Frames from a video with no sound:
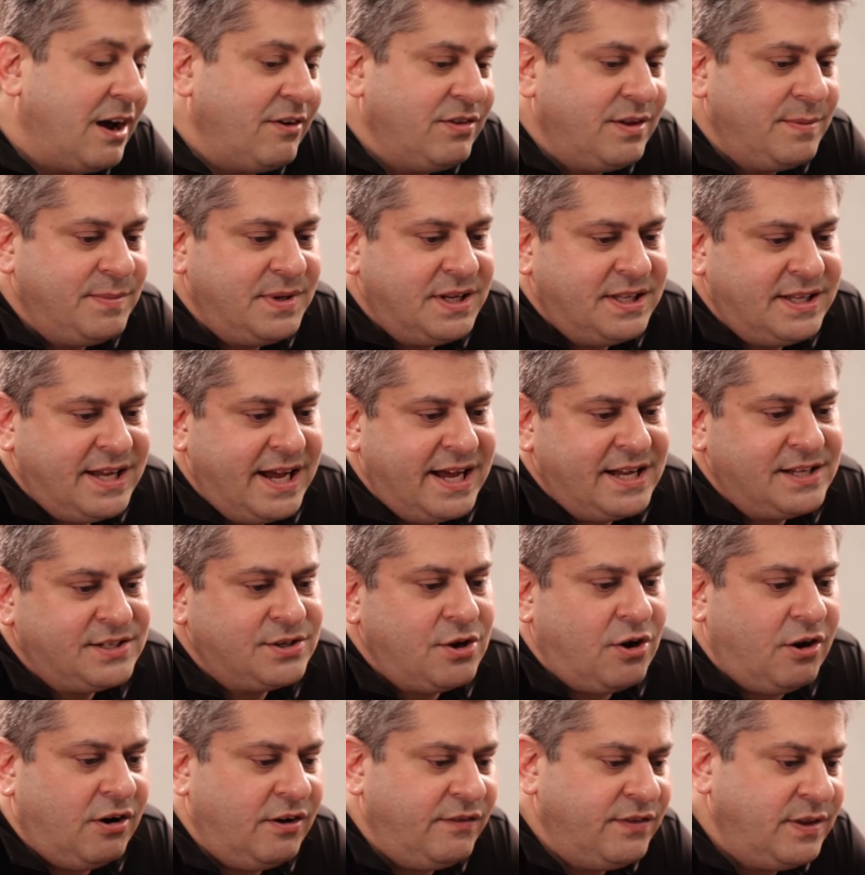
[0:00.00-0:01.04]
them to test
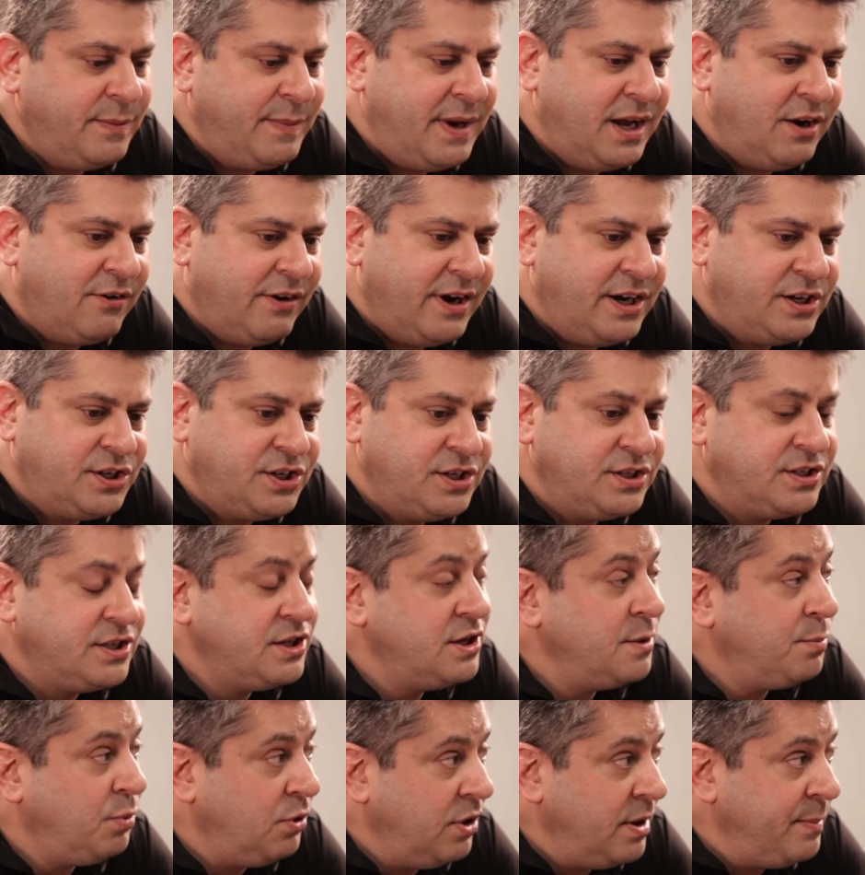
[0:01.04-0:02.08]
all of the migrations and
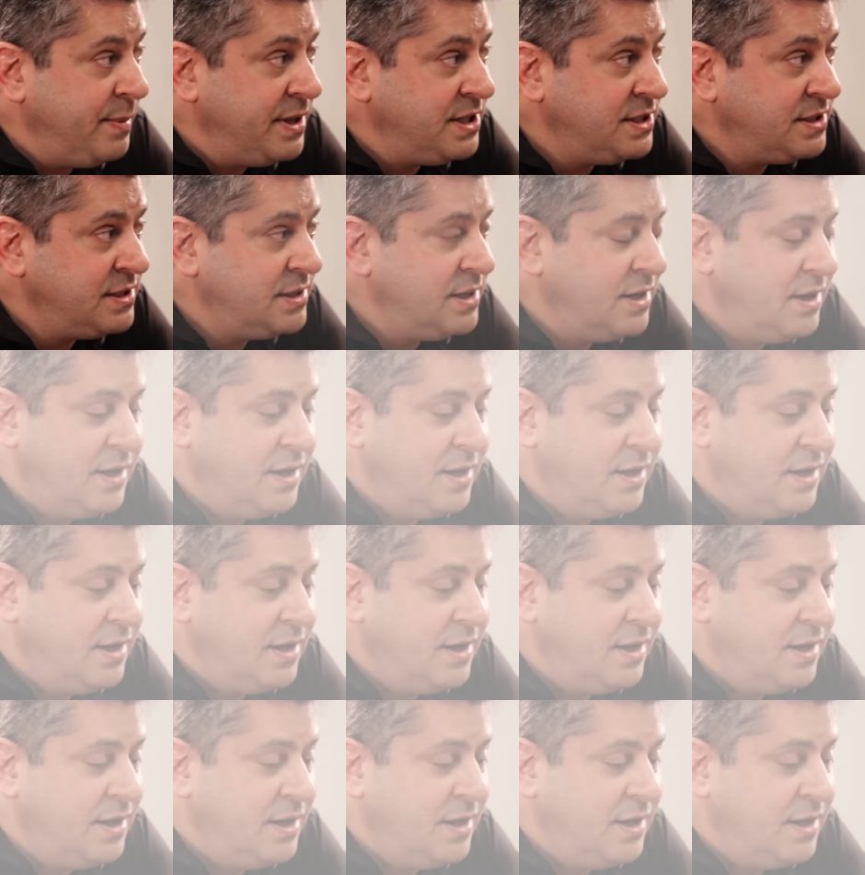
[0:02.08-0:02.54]
deployments,